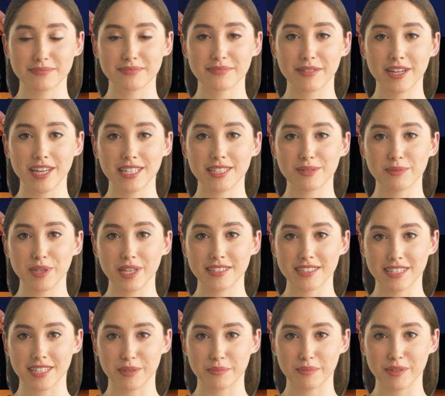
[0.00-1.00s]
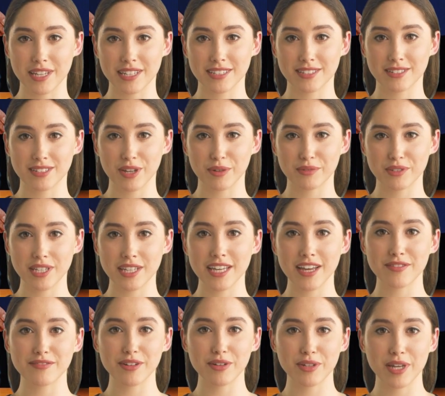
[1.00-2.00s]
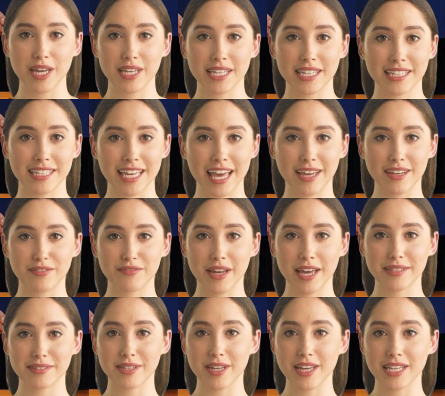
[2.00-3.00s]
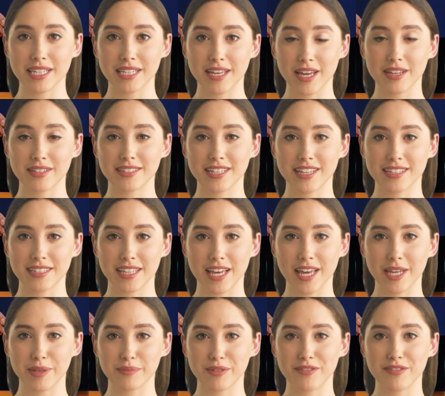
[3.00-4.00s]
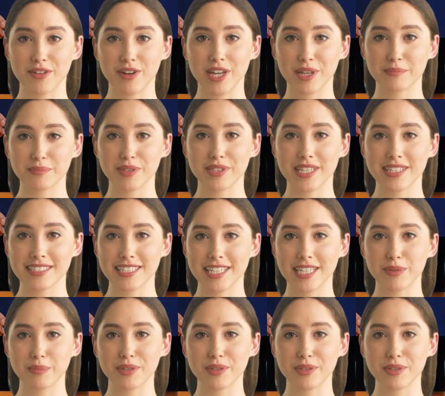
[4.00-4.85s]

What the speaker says: Please read the complete description of the gamified learning content before implementing it